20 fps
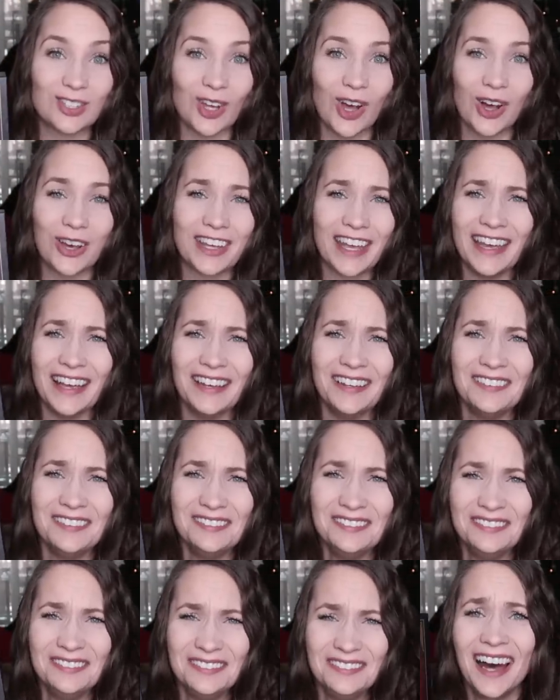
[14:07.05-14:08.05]

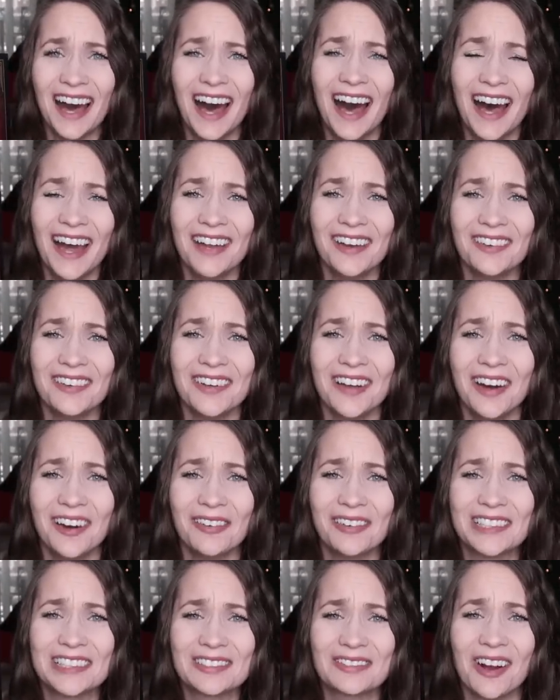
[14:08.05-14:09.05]
stocking. I don't know
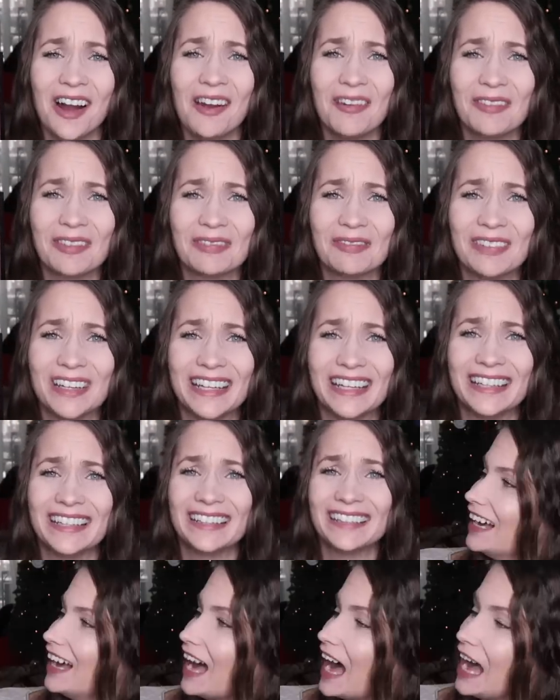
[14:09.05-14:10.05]
what's wrong with me.
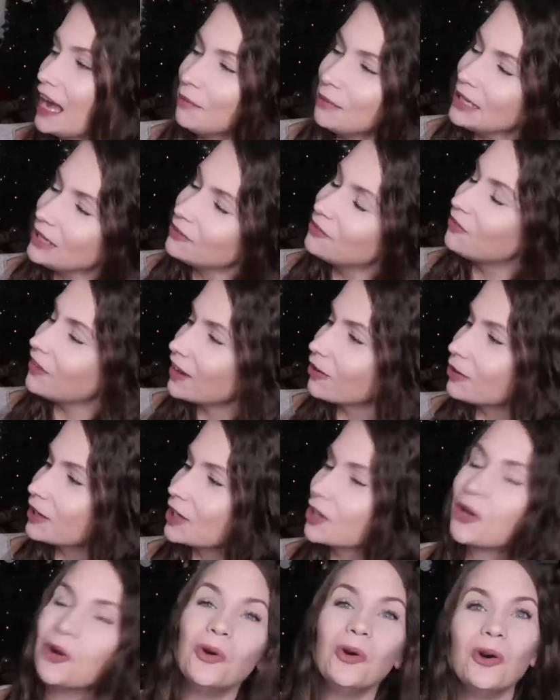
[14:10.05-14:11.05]
I mean,
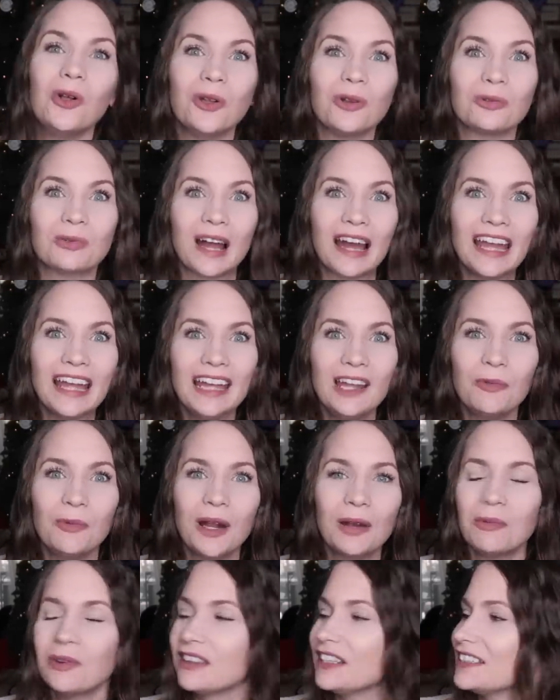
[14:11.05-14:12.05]
very cool, right?
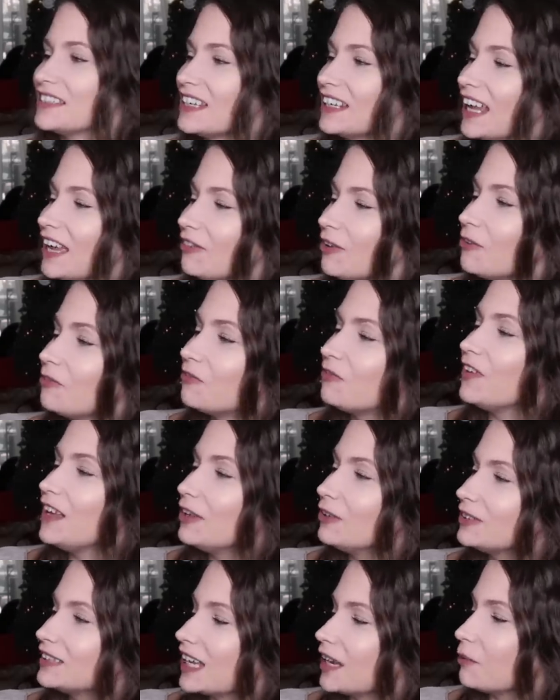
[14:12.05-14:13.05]
Wentworth is gonna have a
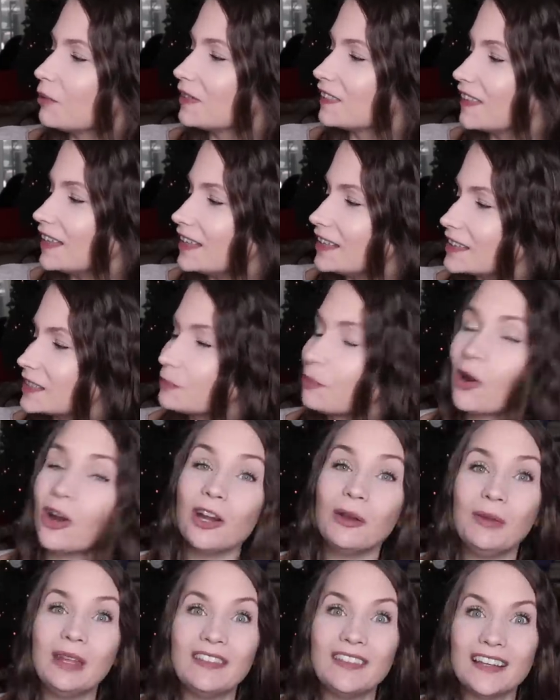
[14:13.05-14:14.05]
field day with these. Part
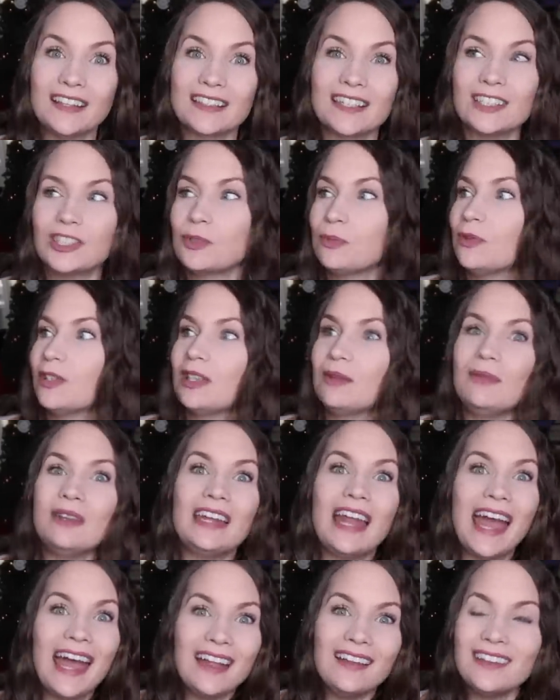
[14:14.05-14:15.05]
of me thinks I should put them
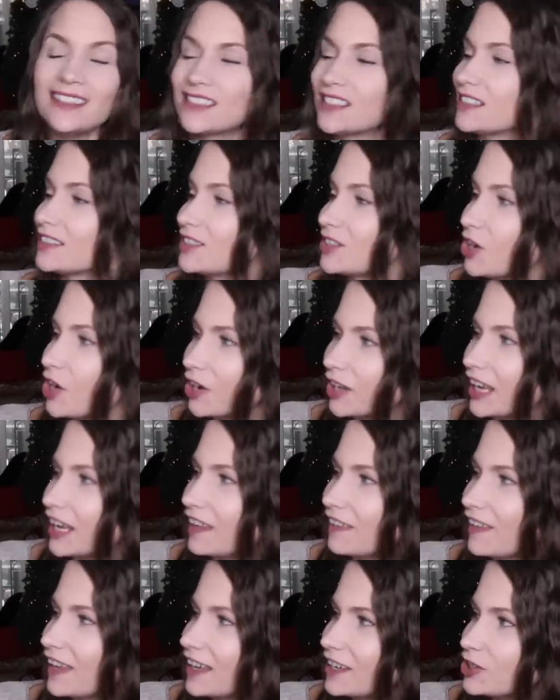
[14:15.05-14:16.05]
in Alex's stocking
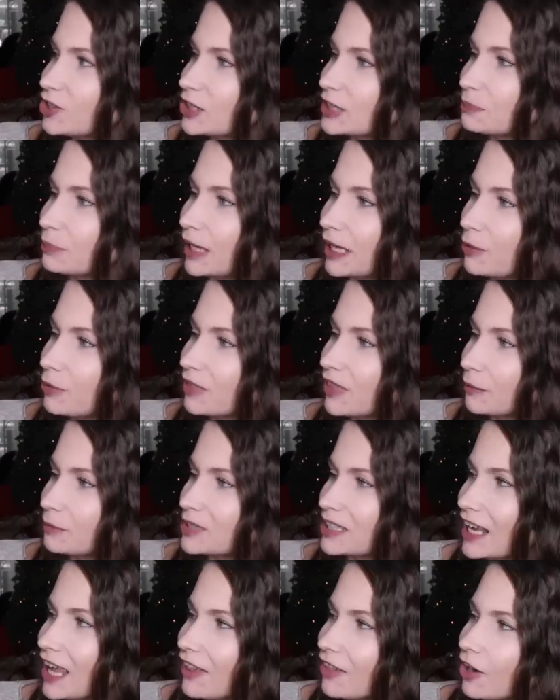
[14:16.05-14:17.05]
and they can just play with them
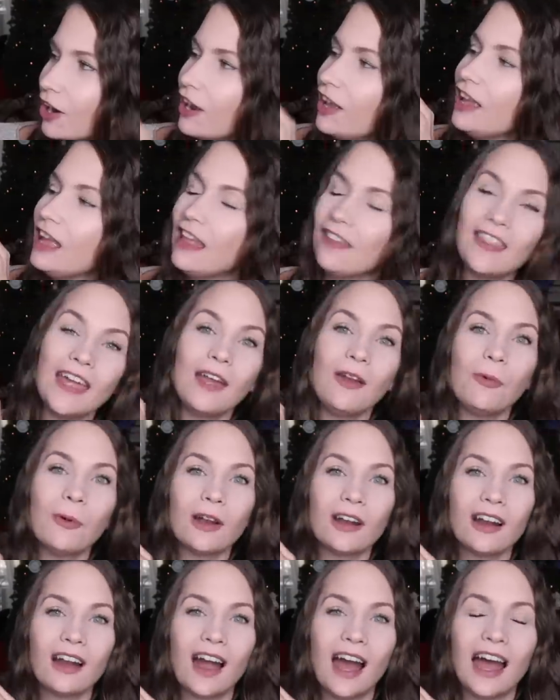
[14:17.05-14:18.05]
together. They
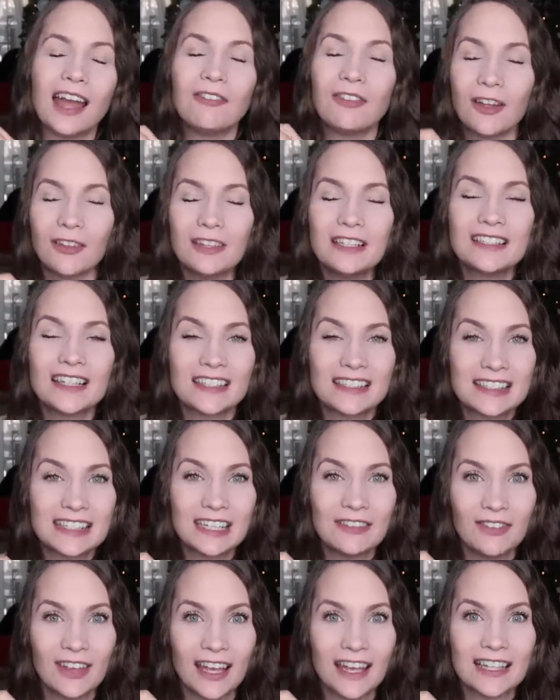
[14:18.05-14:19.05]
were, I found these at
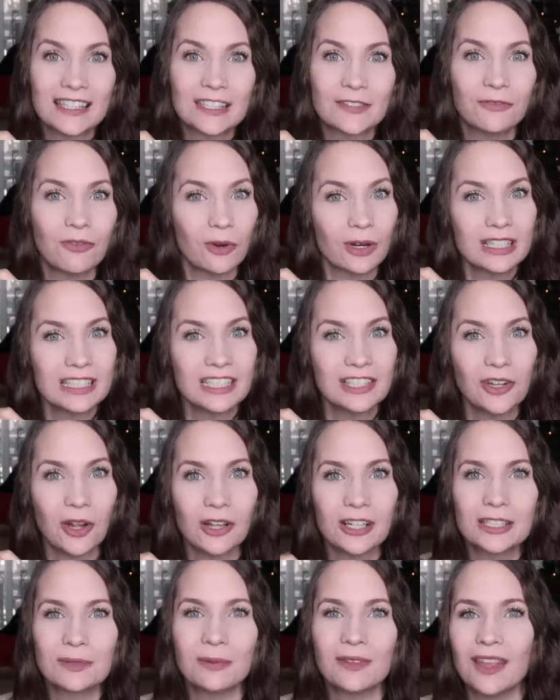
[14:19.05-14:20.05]
C V S, fourteen
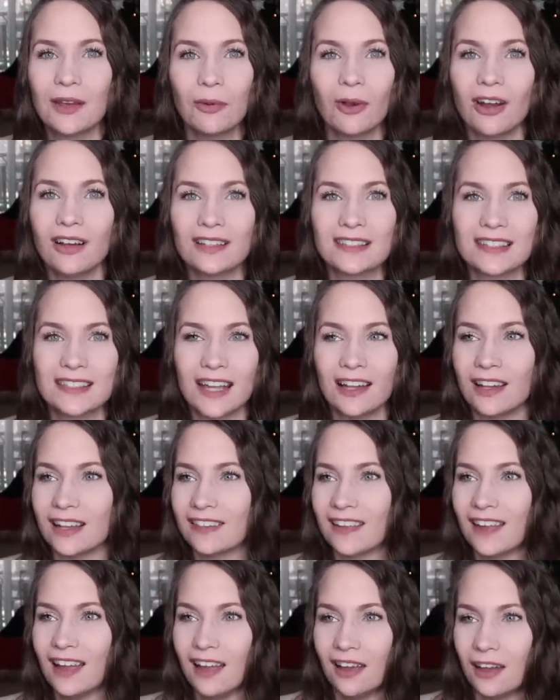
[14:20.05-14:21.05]
dollars, but they were on sale. I
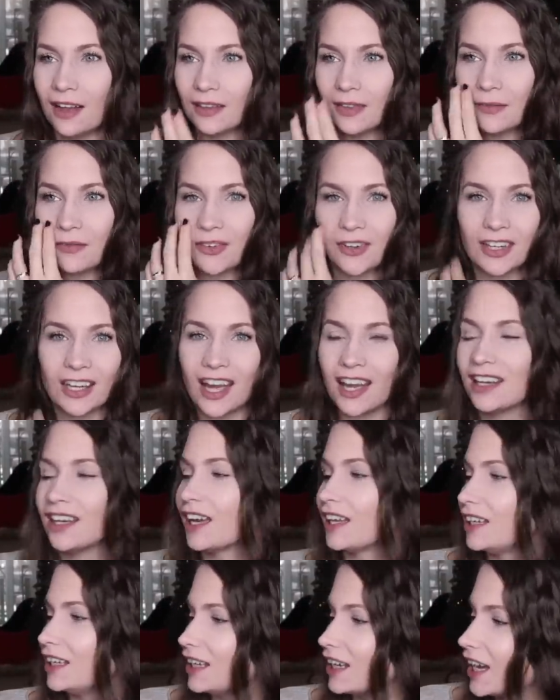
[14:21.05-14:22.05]
think I got them for nine
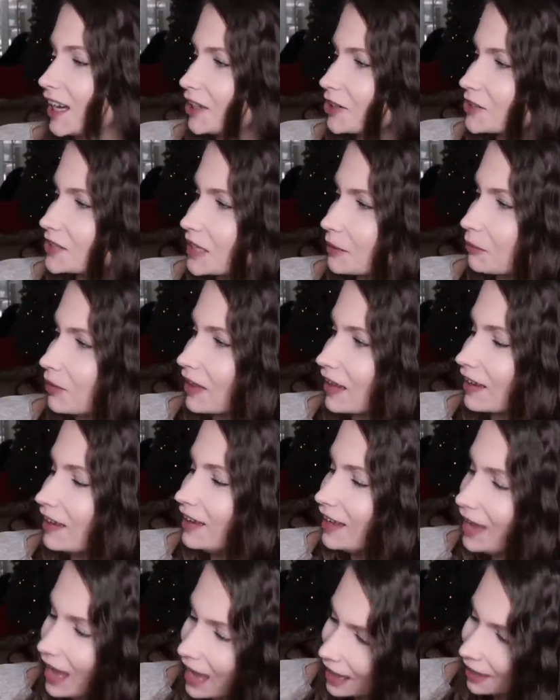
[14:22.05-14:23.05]
ninety-nine or something.
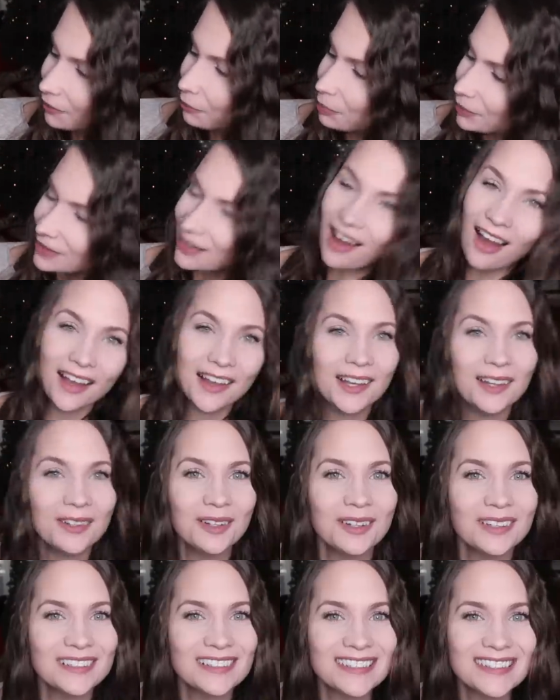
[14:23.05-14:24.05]
I,
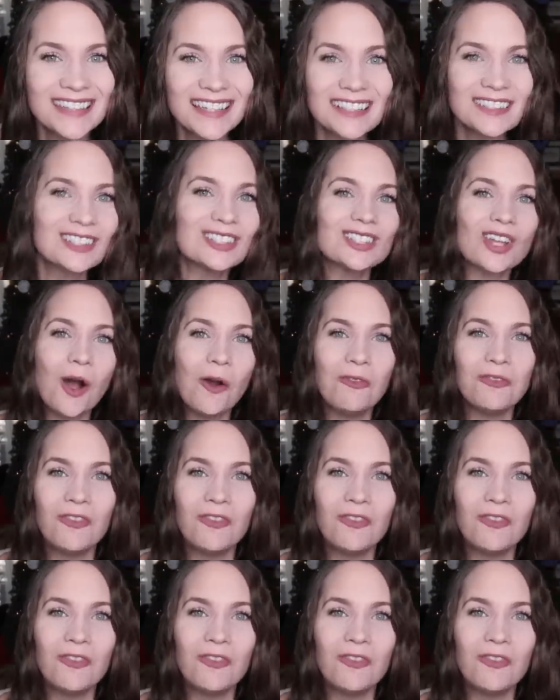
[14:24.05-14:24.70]
binoculars, that's so